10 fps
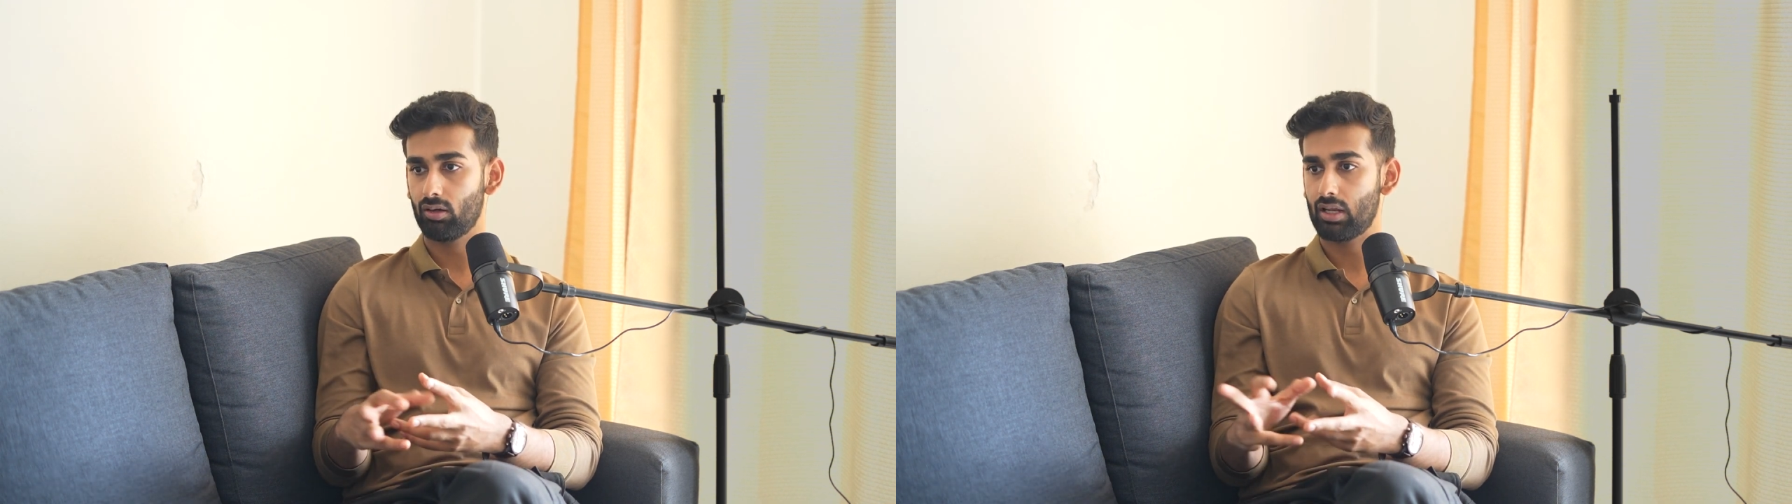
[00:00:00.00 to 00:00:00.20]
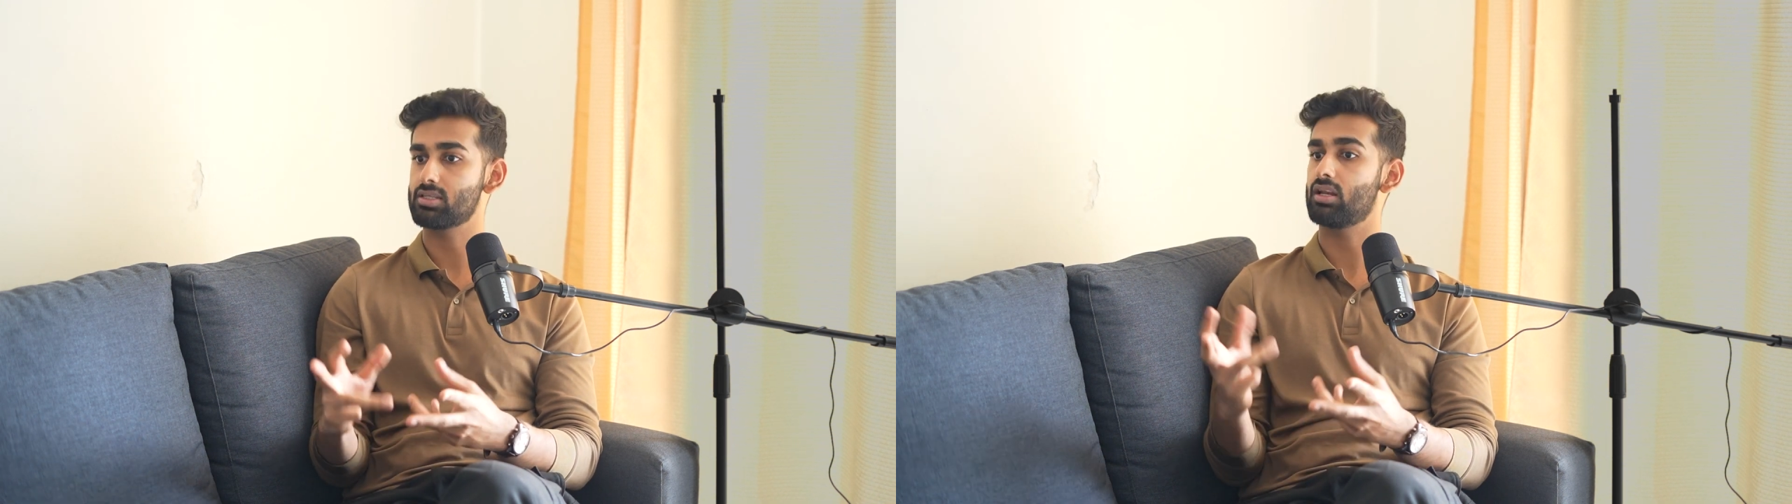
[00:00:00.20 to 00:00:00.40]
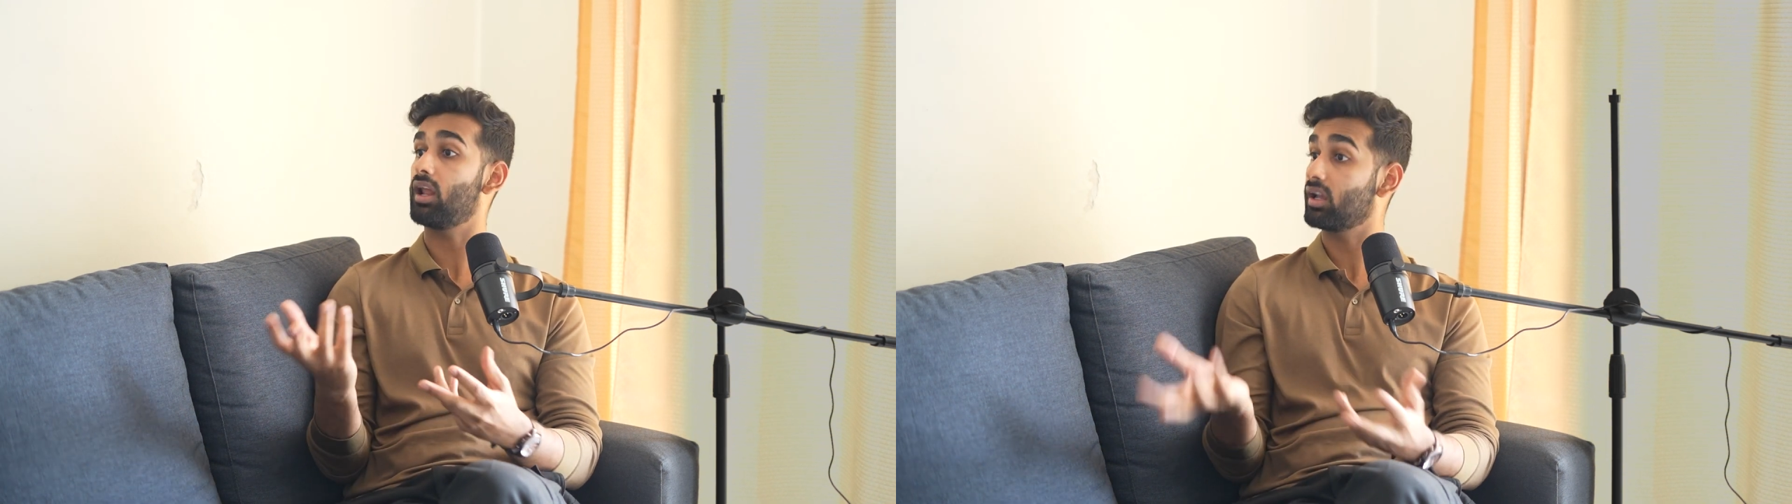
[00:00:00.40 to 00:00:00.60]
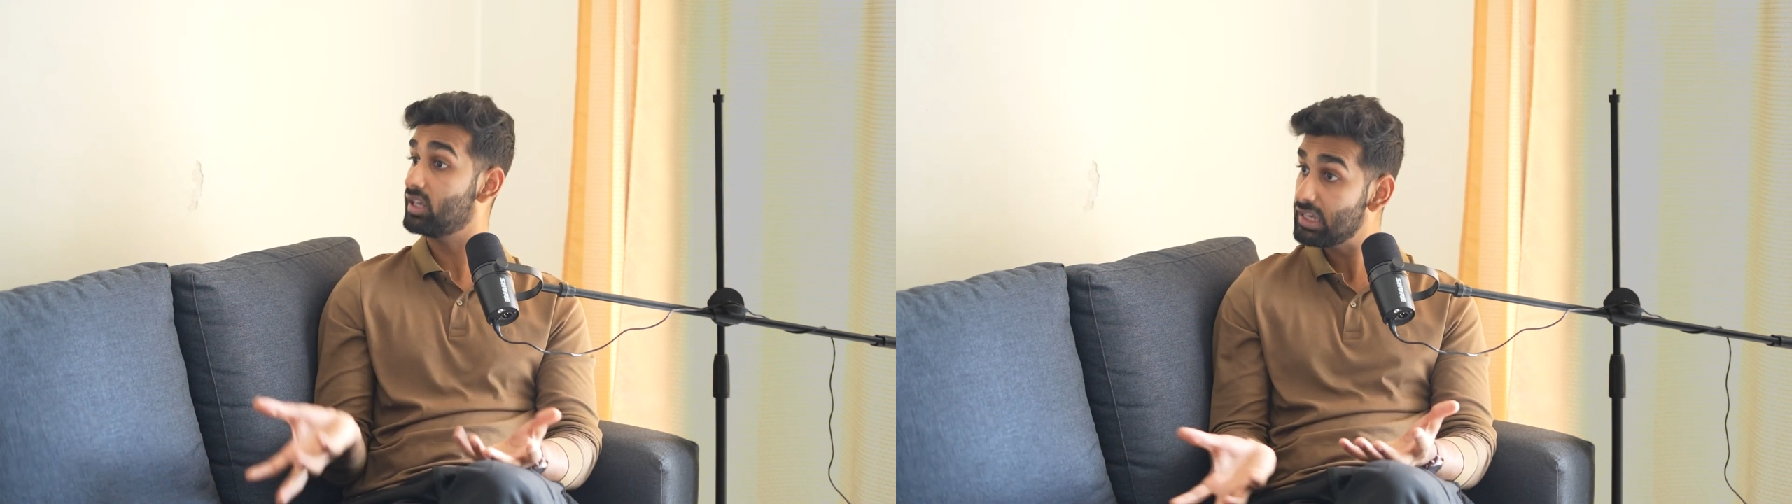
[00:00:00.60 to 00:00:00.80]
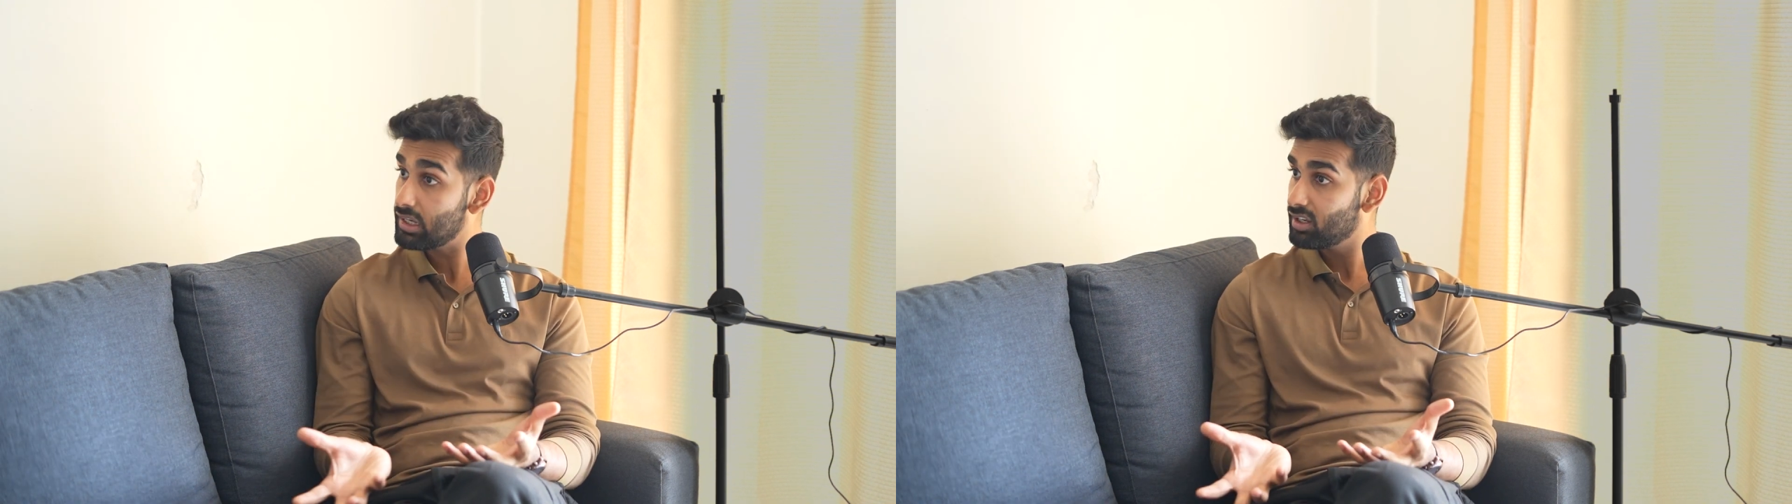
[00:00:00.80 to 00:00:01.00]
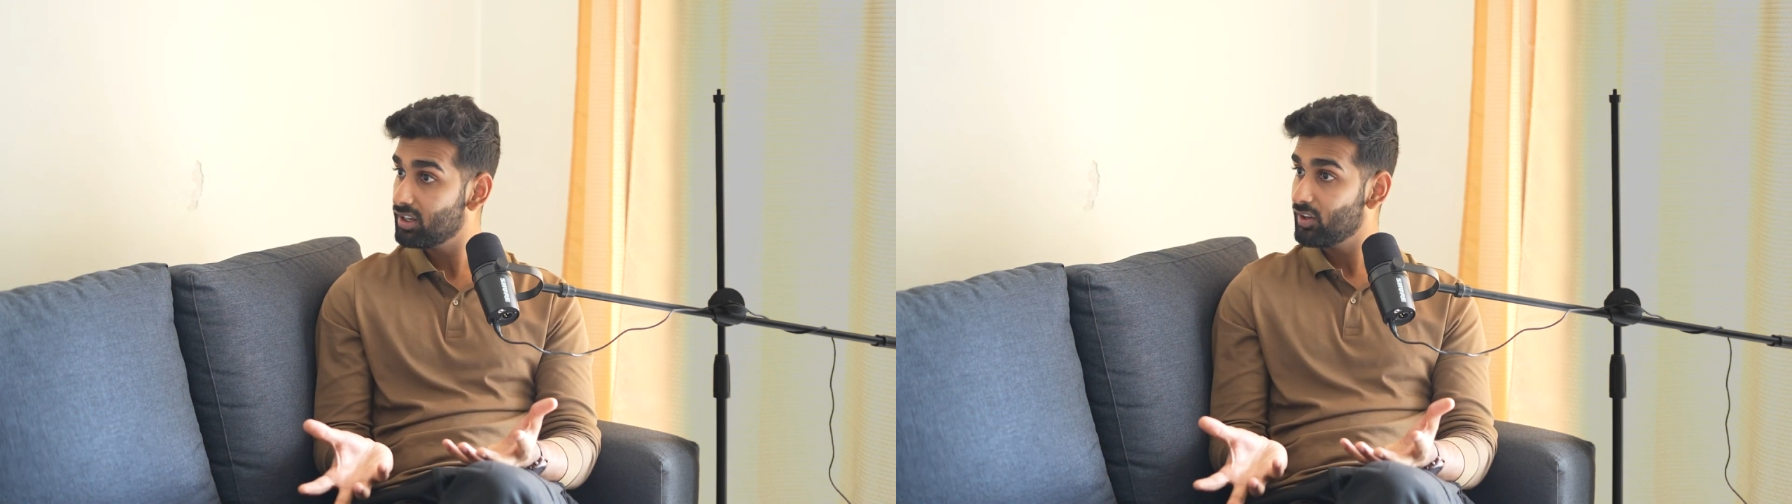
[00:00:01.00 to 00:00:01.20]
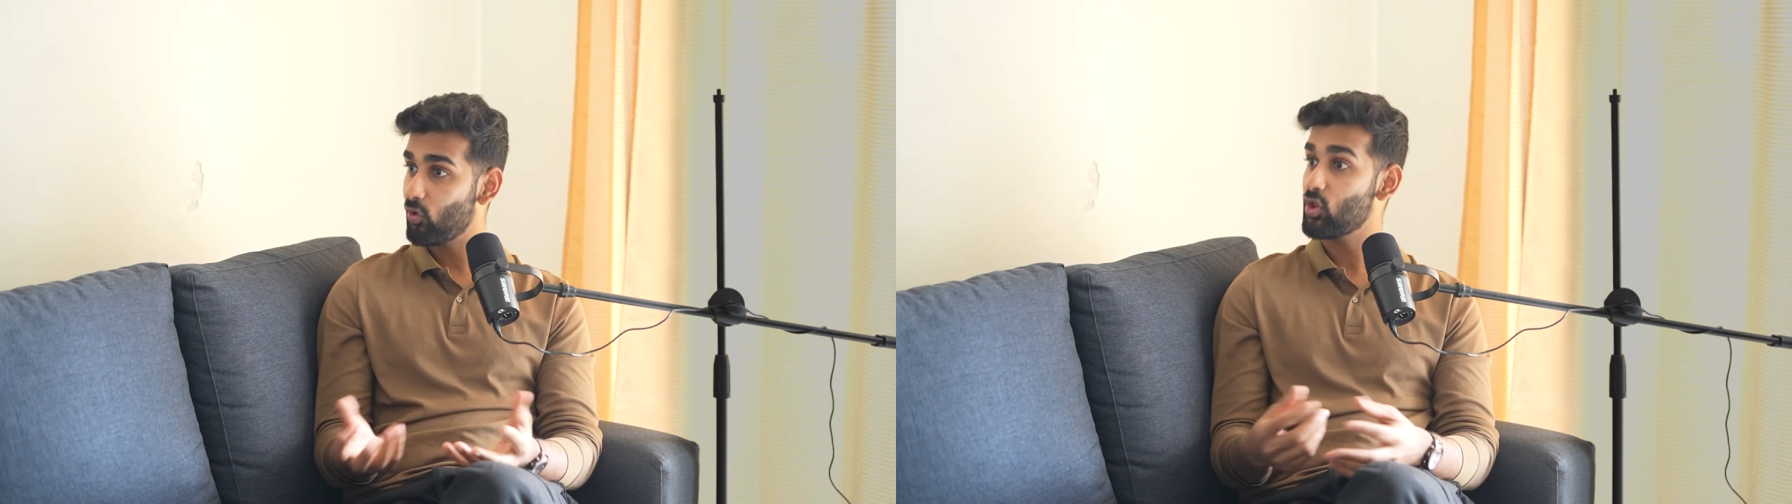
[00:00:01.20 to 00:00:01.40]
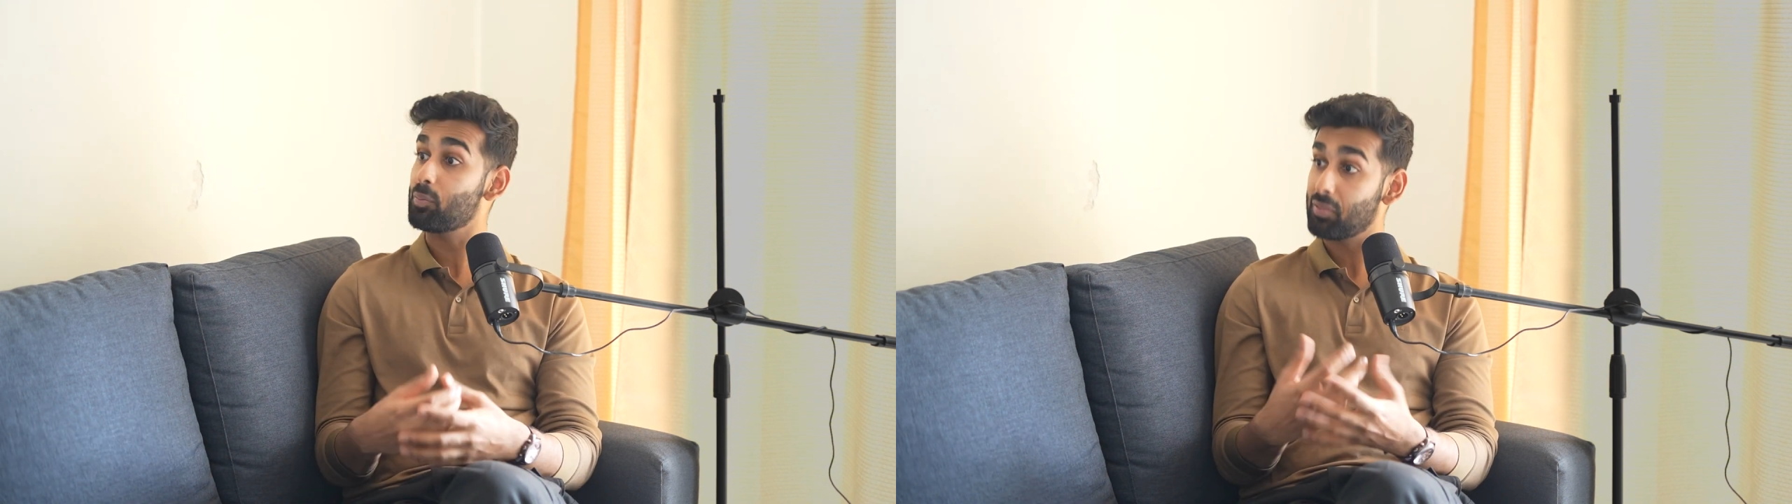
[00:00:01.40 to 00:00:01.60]
let's say, lucky
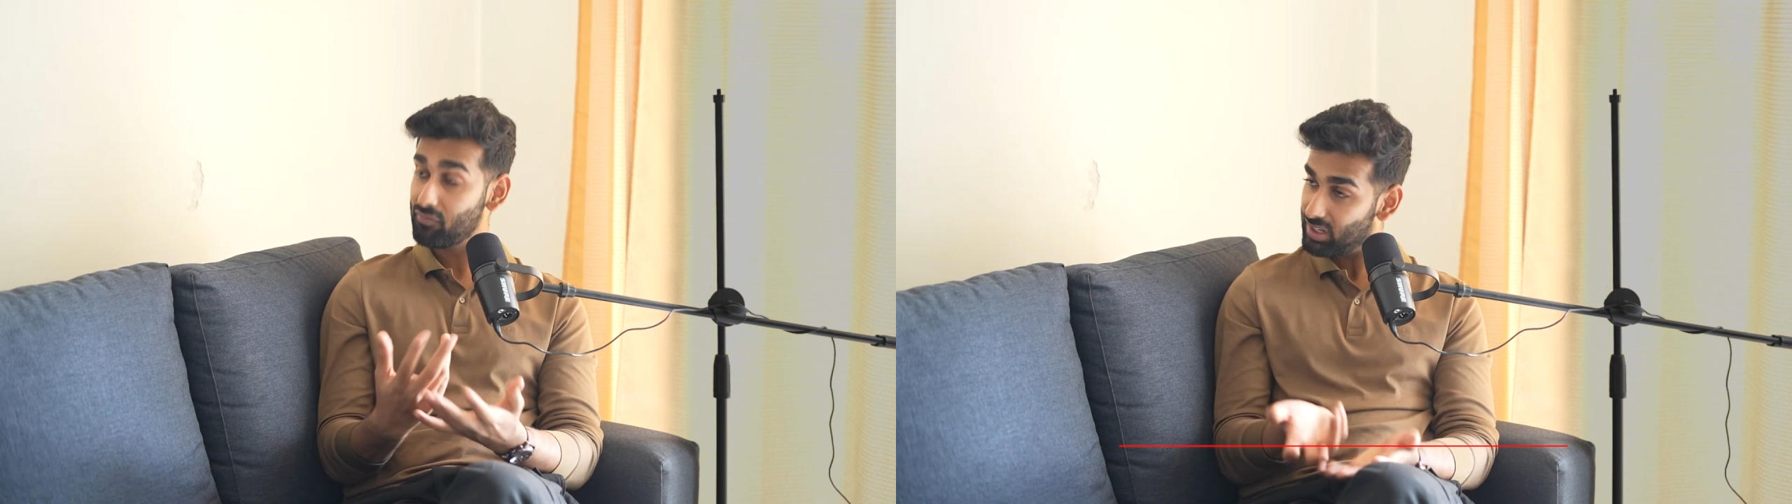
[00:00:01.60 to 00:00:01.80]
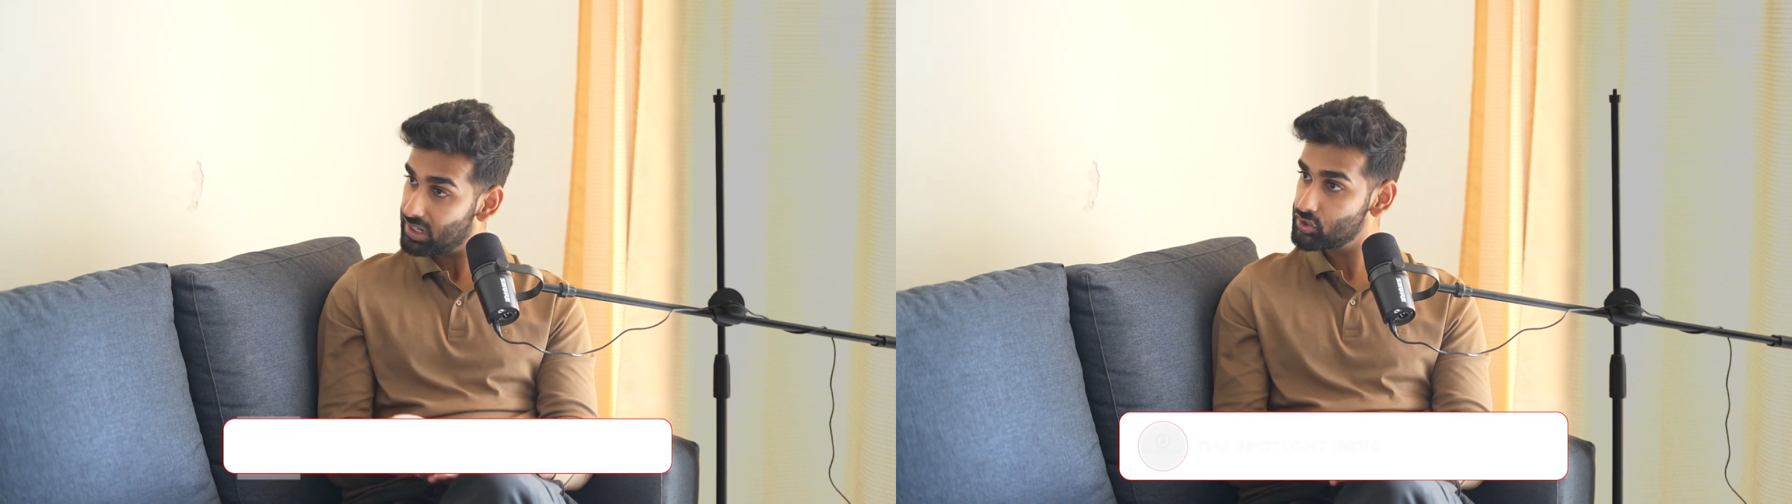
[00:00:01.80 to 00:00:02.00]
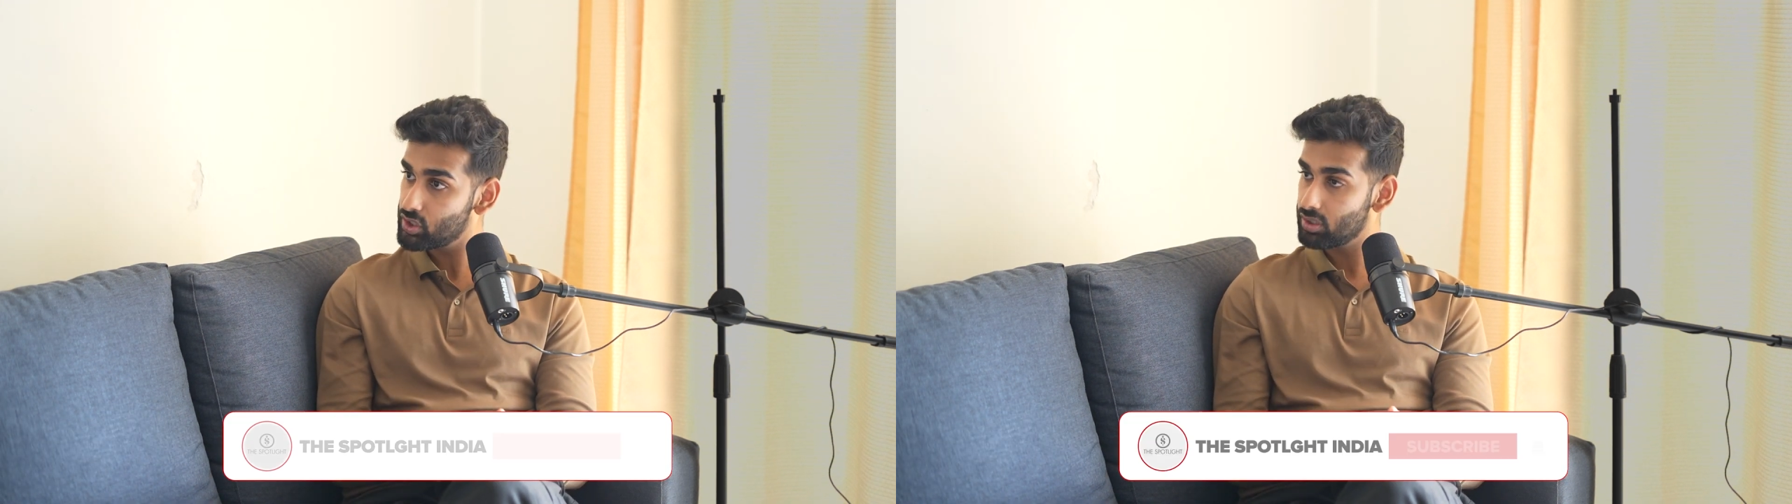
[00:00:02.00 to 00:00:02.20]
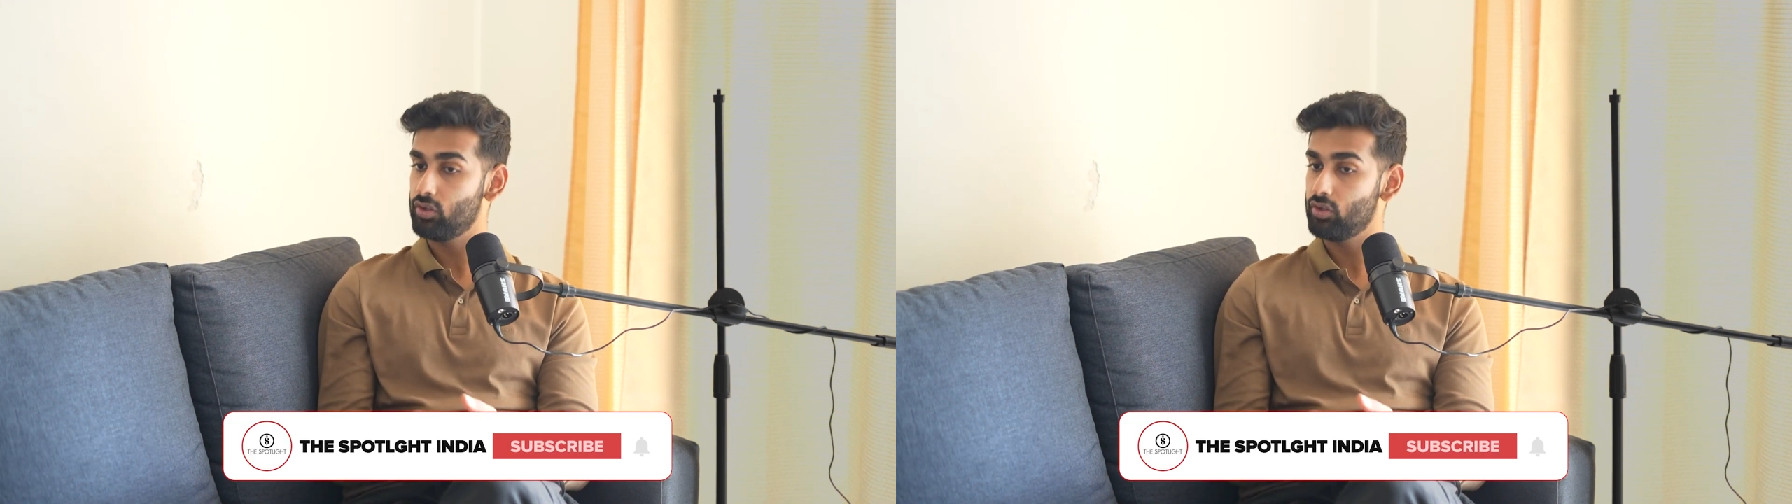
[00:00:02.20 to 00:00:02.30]
or you're privileged,